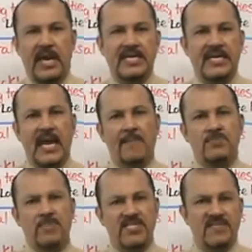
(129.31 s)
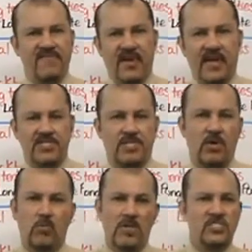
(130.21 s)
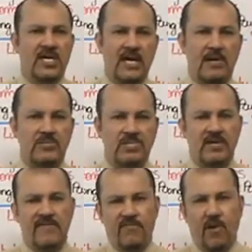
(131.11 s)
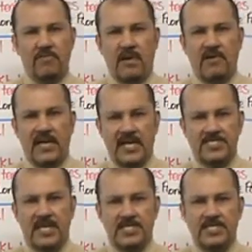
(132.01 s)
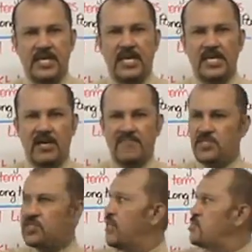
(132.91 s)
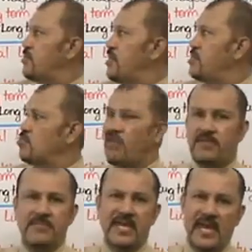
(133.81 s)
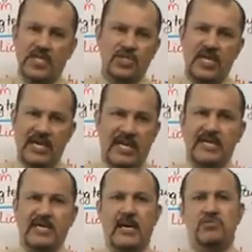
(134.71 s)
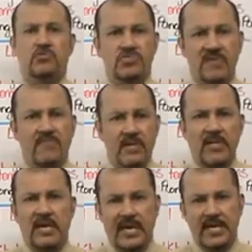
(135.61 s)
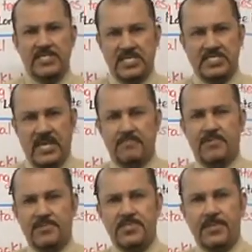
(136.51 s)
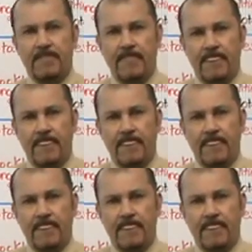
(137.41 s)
And GAAP specifies which accounts form current assets. Here I've just illustrated two of them, cash and accounts receivable, as examples.